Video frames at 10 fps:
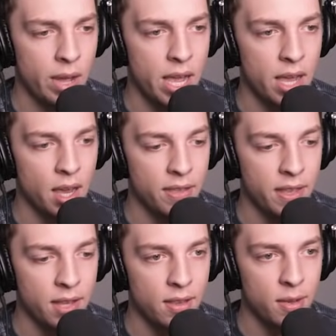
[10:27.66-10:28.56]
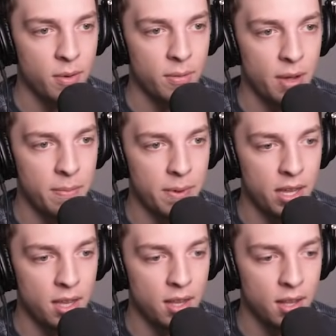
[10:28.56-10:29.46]
Wait, I think someone might
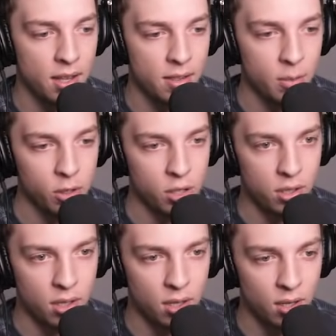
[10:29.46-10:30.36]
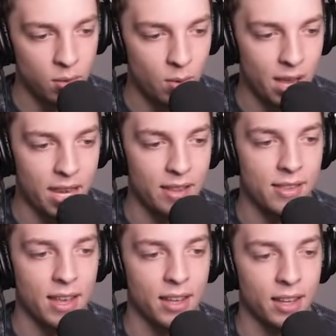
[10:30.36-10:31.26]
be. There's someone. Wait a
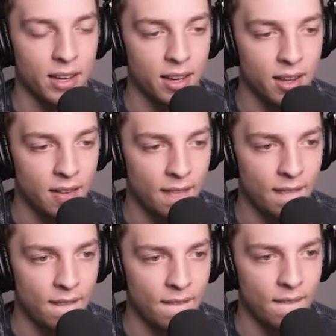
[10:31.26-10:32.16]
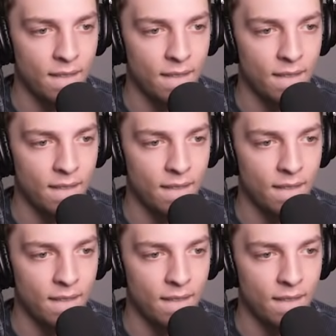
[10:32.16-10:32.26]
second. What?